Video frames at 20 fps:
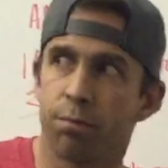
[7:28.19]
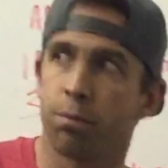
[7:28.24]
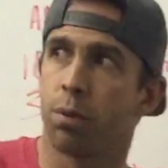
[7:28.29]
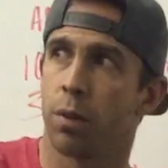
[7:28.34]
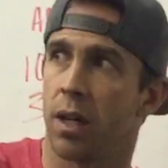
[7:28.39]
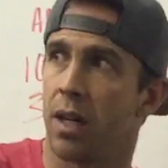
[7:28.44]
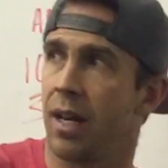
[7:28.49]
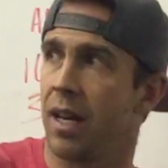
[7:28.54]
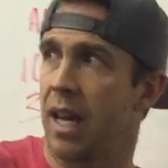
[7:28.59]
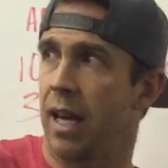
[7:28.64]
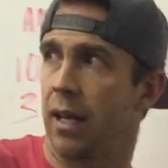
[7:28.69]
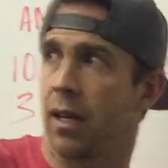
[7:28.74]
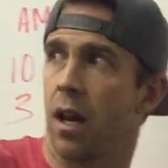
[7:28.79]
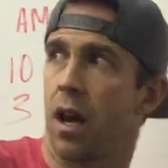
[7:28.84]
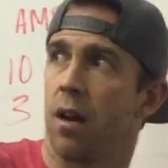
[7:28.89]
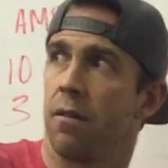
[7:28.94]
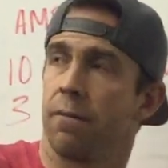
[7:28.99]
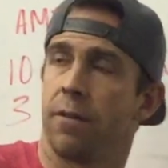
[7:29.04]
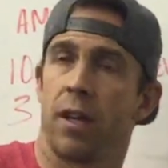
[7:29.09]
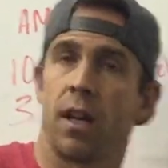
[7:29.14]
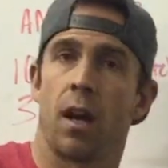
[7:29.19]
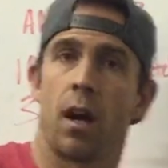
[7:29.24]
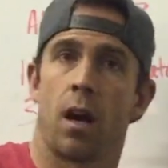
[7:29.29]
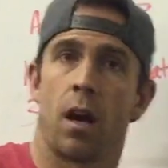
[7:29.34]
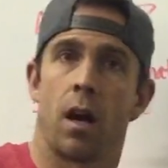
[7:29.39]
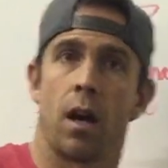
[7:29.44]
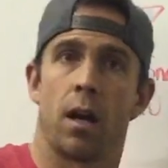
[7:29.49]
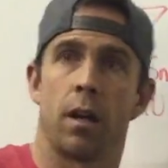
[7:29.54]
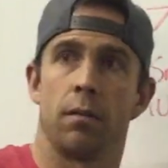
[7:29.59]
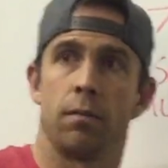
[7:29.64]
pretty dang confident
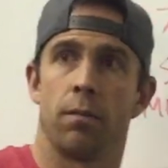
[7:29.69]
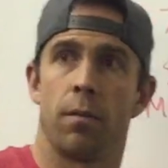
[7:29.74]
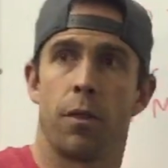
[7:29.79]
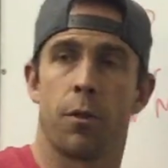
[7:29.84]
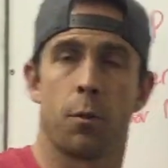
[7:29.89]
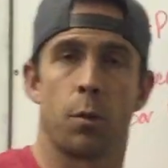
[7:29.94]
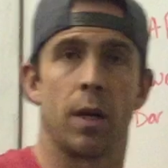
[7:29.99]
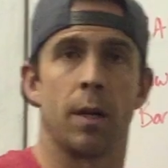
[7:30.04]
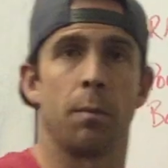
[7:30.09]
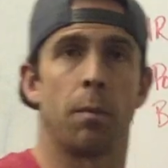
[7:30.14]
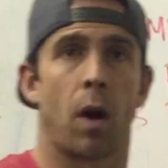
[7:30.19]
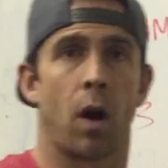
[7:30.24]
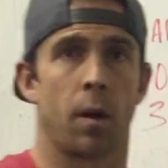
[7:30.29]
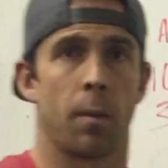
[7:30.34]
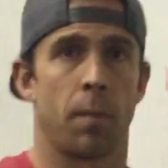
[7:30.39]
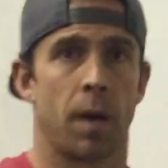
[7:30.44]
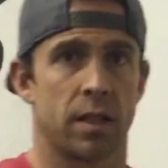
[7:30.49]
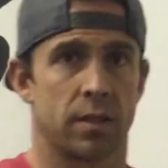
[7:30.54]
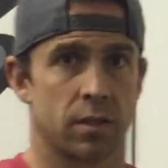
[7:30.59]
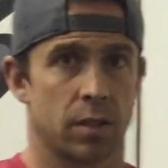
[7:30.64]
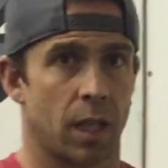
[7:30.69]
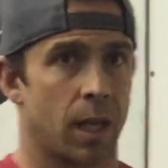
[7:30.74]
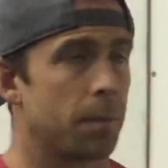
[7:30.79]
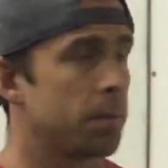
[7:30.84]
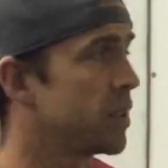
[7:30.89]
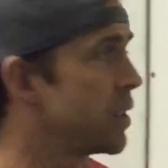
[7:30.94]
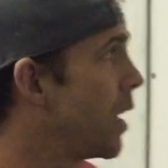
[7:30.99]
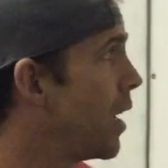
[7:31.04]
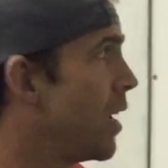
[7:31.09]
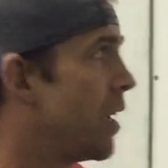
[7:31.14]
on 3 bar muscle
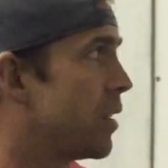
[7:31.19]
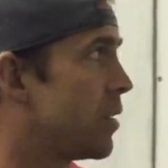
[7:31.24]
ups.